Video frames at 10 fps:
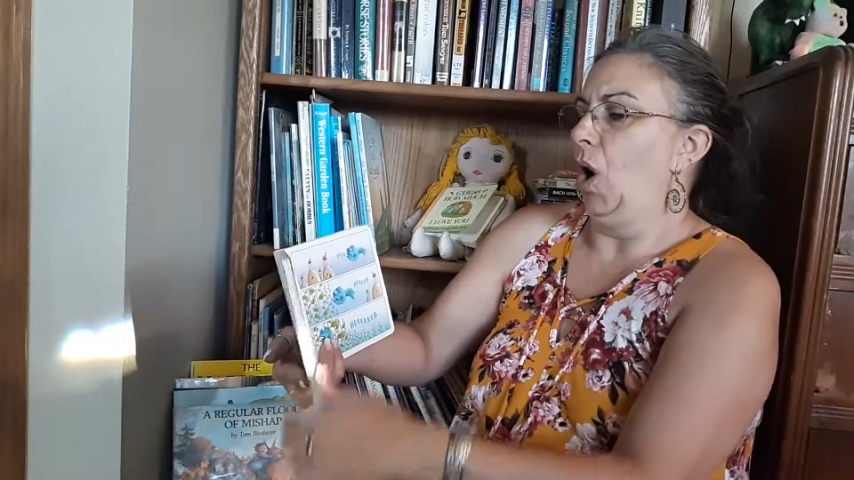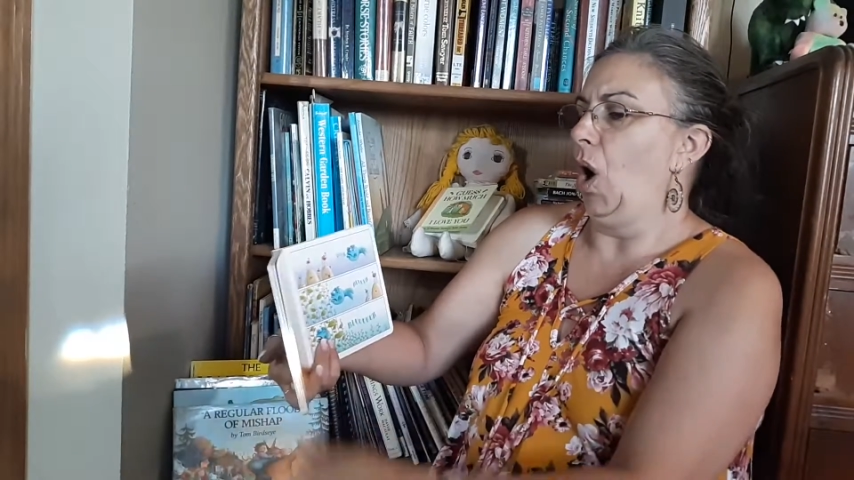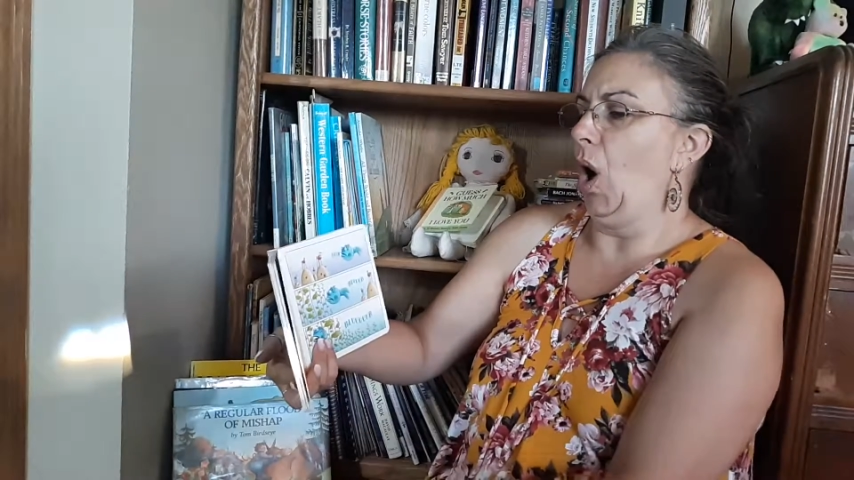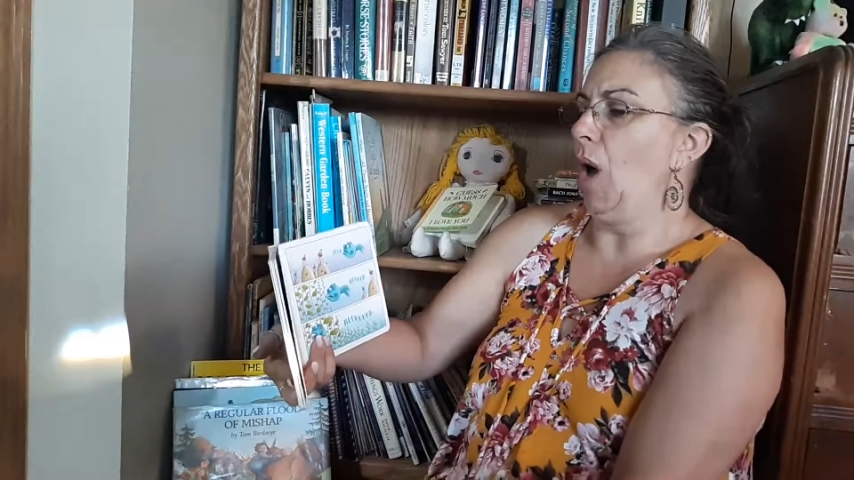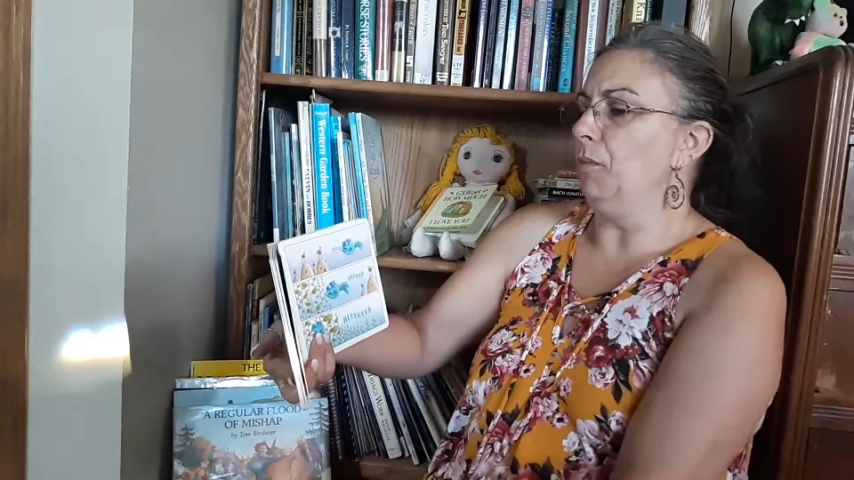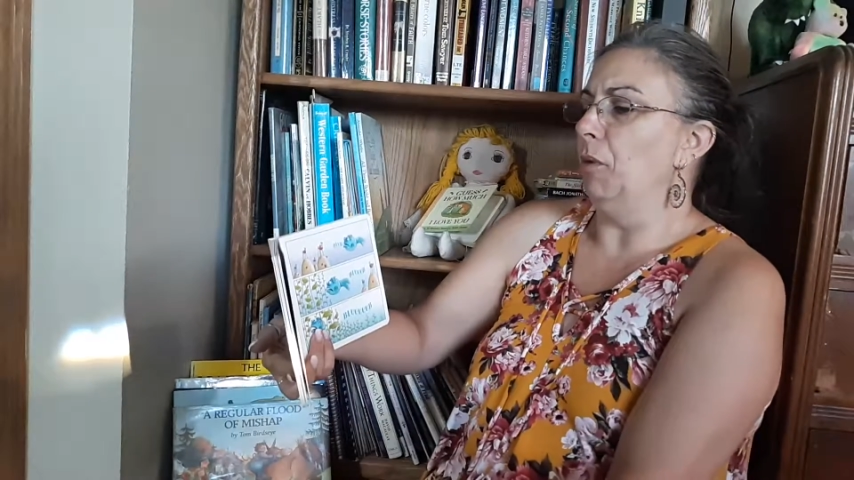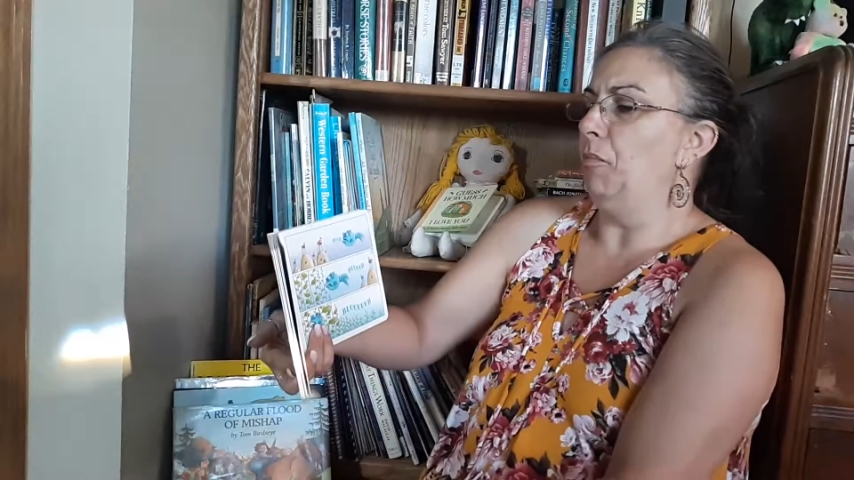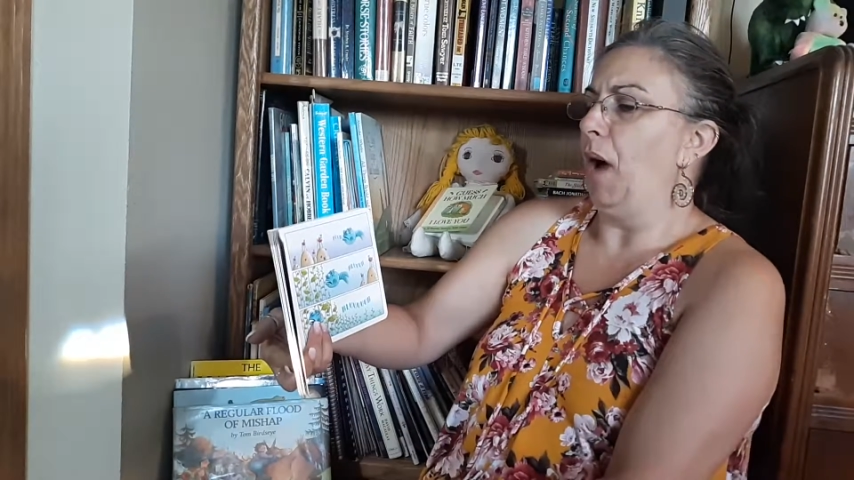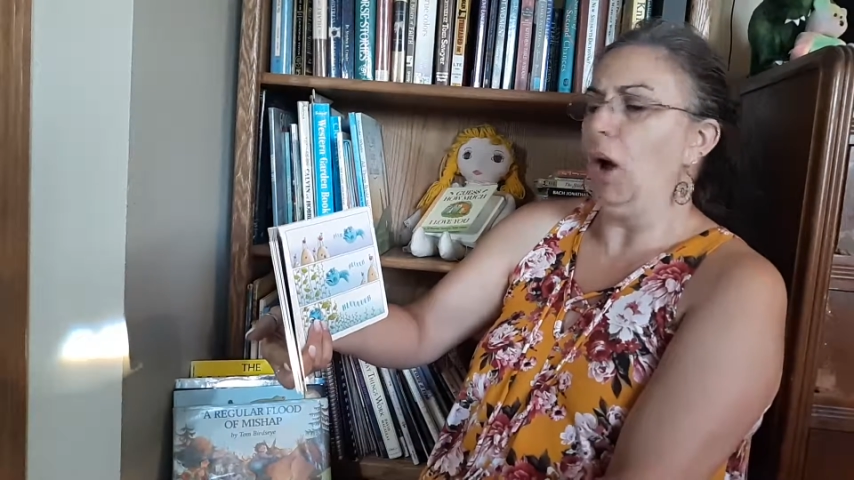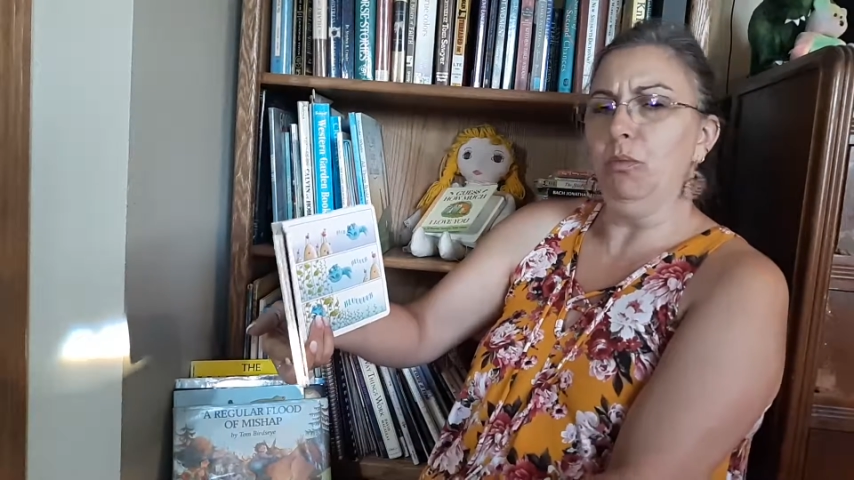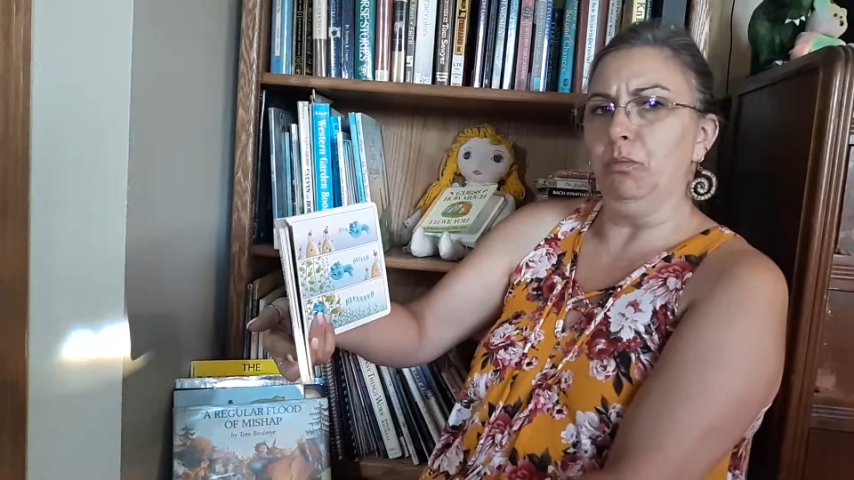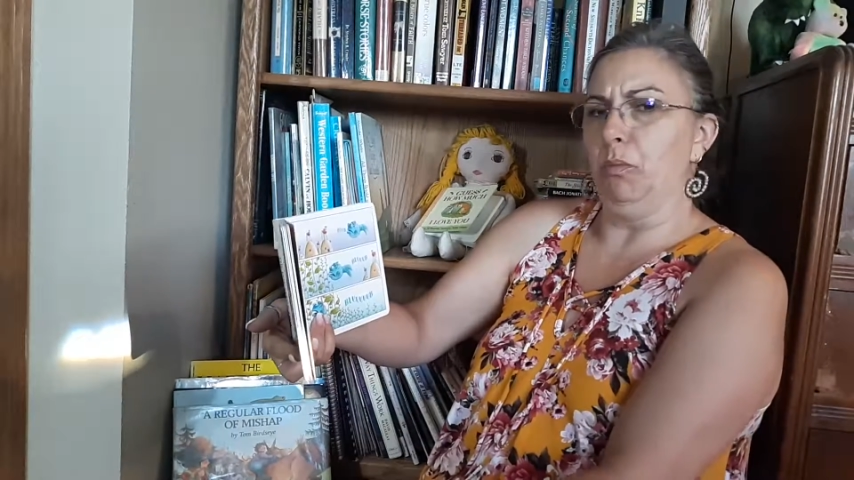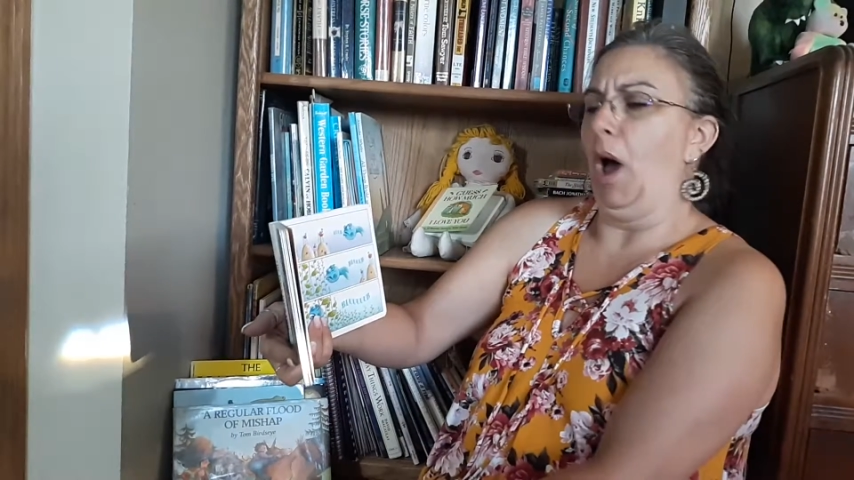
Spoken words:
I'm a pout